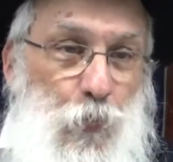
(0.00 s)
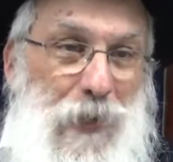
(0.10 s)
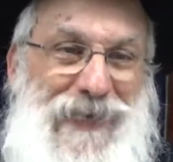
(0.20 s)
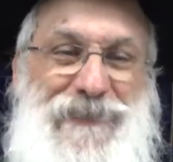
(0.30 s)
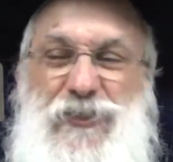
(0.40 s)

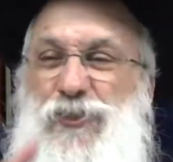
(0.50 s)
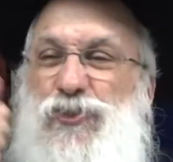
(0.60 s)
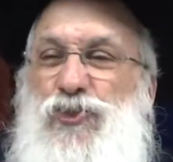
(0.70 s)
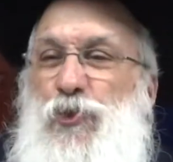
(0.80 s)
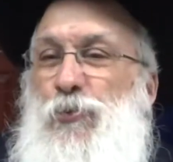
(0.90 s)
Why could a
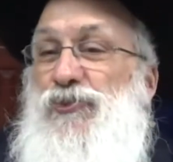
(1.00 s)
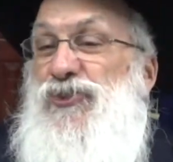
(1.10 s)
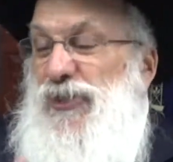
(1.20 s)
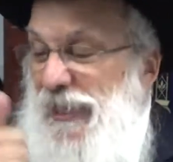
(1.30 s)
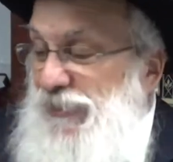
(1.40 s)
Jew
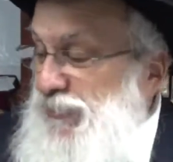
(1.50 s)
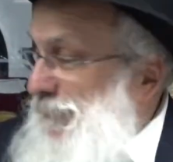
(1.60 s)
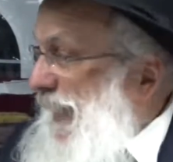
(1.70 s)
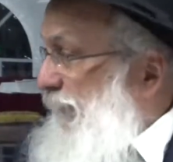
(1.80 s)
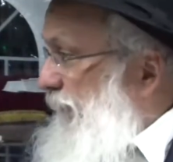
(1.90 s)
change
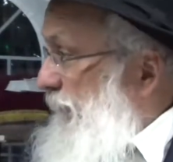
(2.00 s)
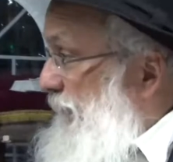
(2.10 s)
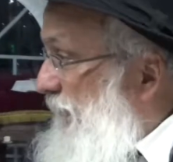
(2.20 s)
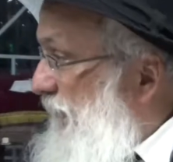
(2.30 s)
Mazal?